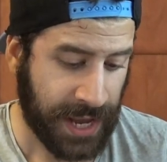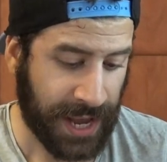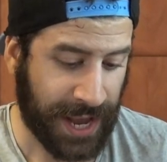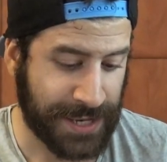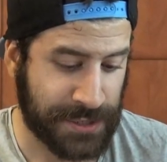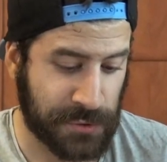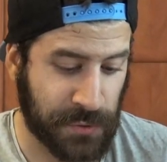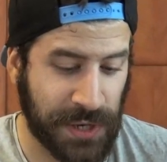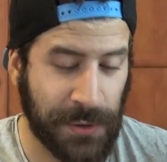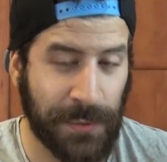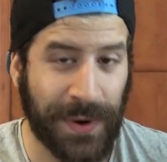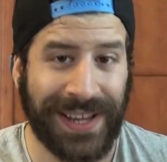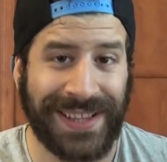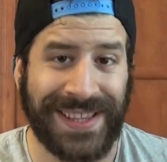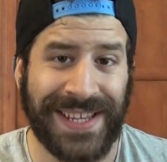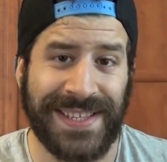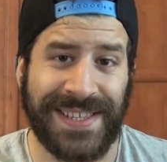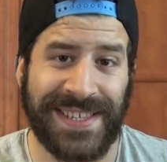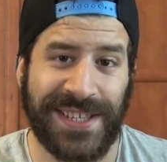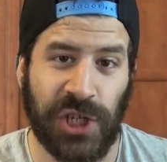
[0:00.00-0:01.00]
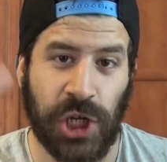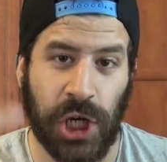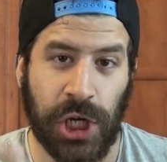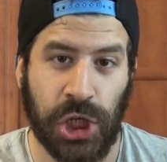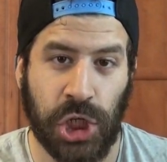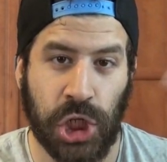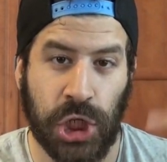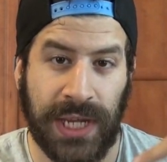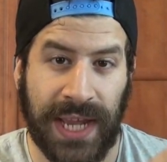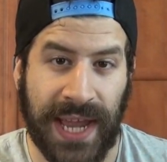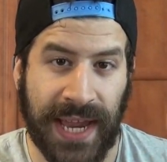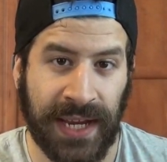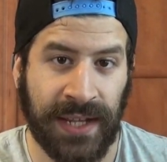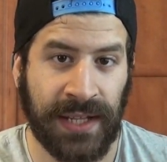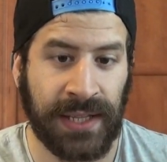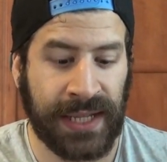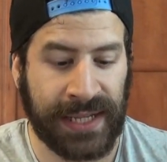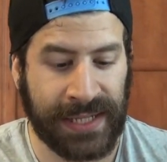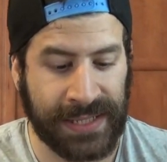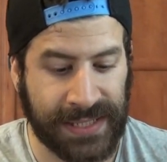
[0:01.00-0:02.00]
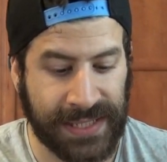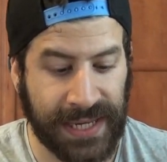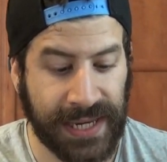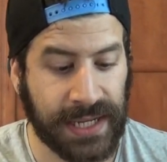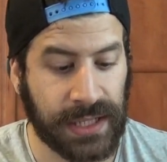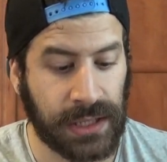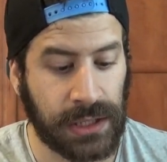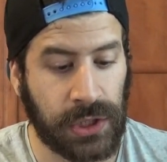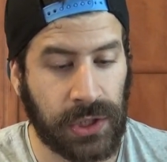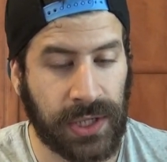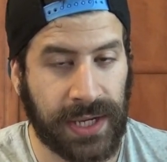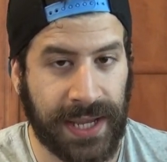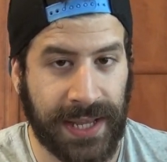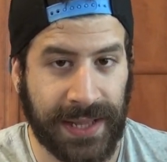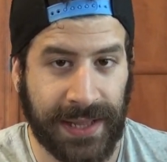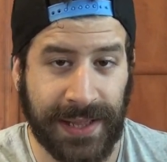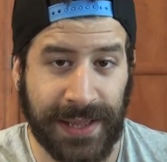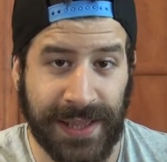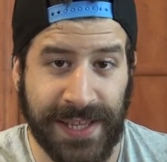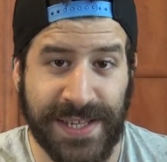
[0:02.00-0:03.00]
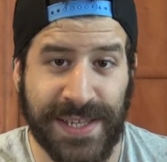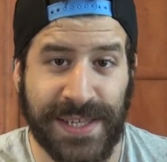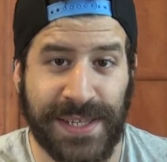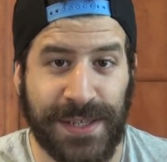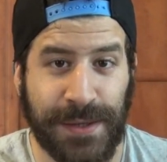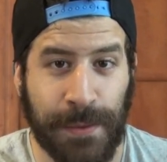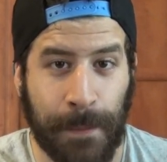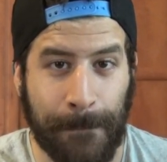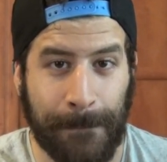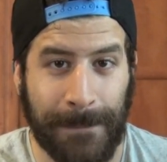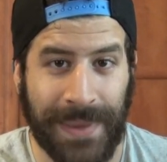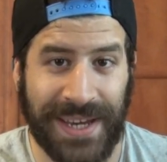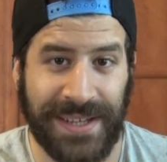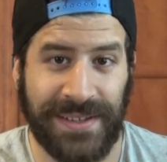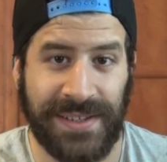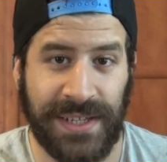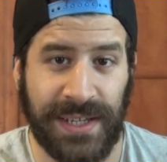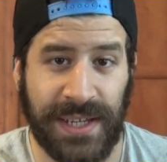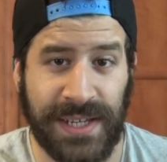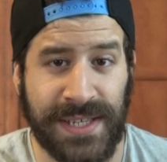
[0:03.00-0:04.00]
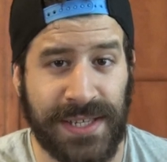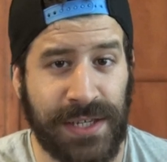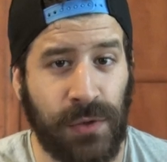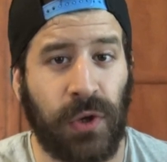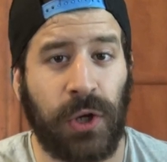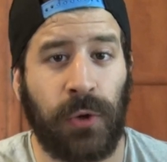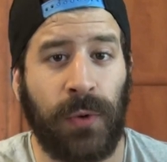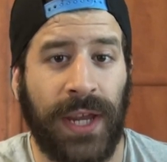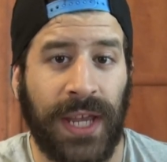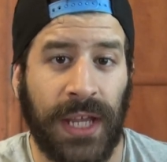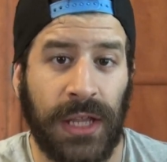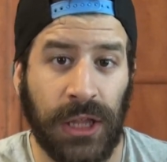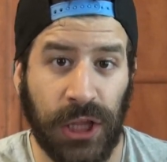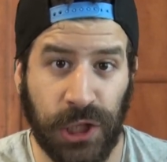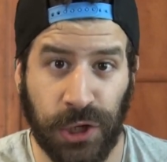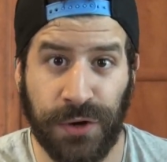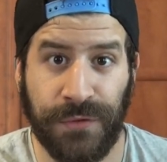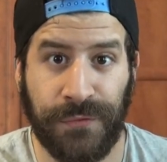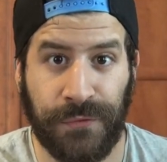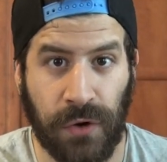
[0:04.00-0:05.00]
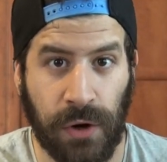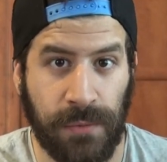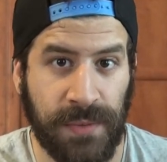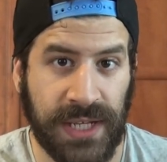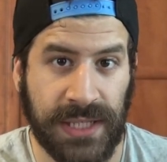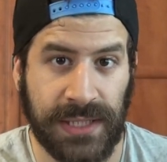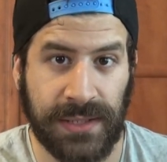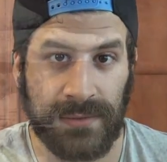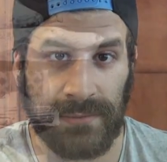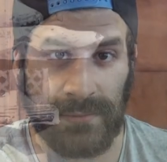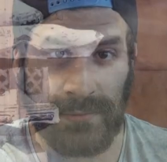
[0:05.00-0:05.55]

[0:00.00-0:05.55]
Uh, so anyway let's change the angle and take a look at this painting and see what we can learn from it.